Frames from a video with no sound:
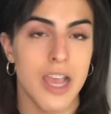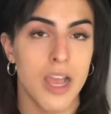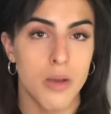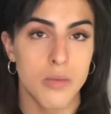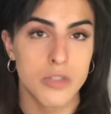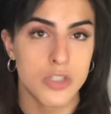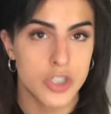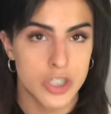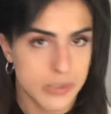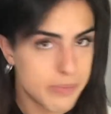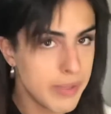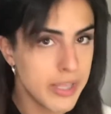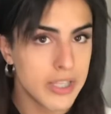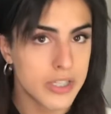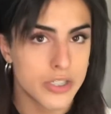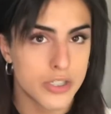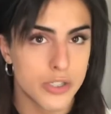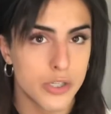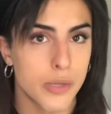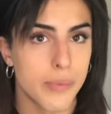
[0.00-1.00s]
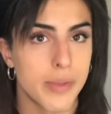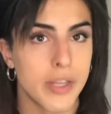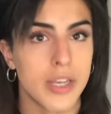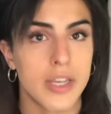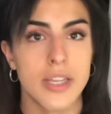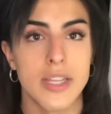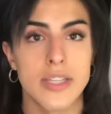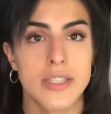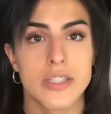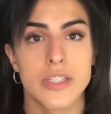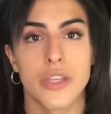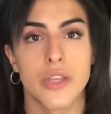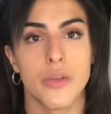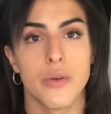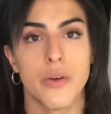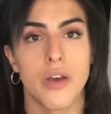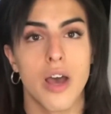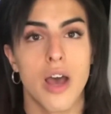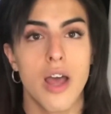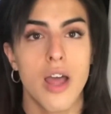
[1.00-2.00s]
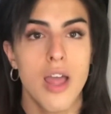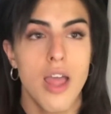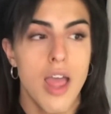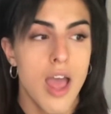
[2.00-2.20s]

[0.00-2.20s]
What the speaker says: I was just being stupid and insecure.